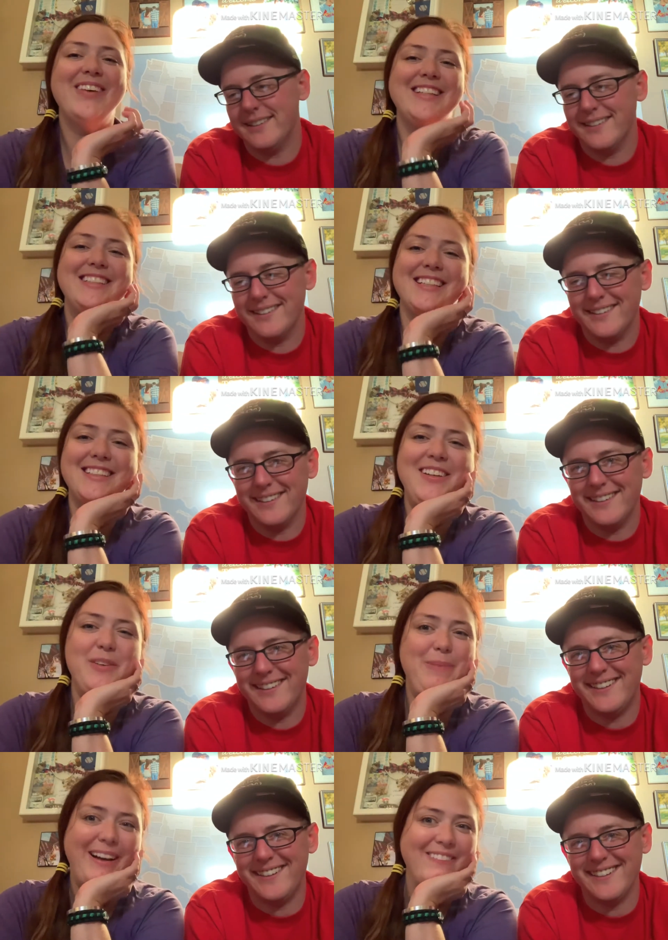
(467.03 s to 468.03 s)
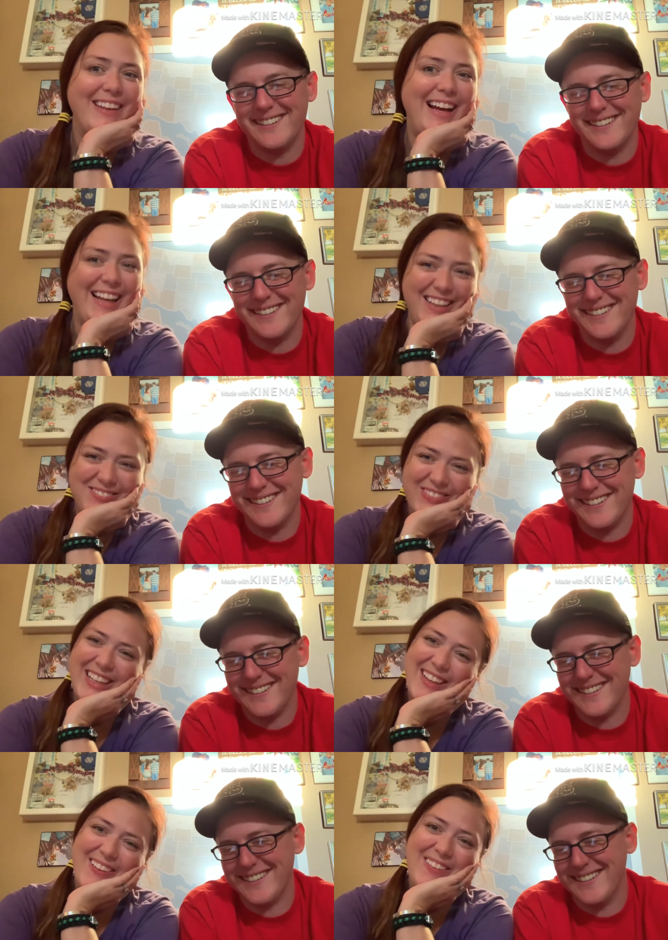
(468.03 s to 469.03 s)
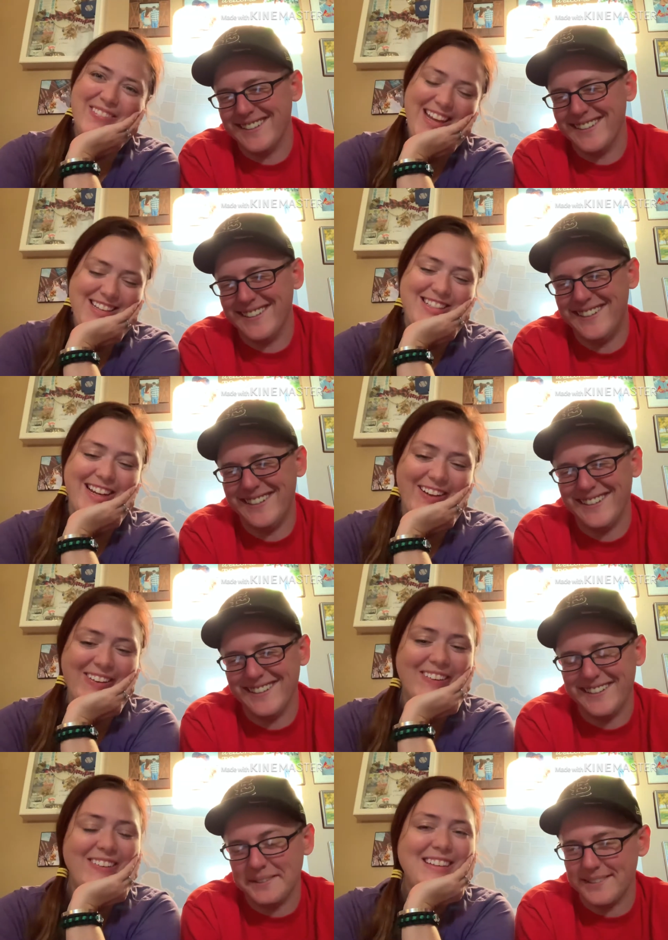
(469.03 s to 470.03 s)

Speaker 1: My 600 pound life. I love that show.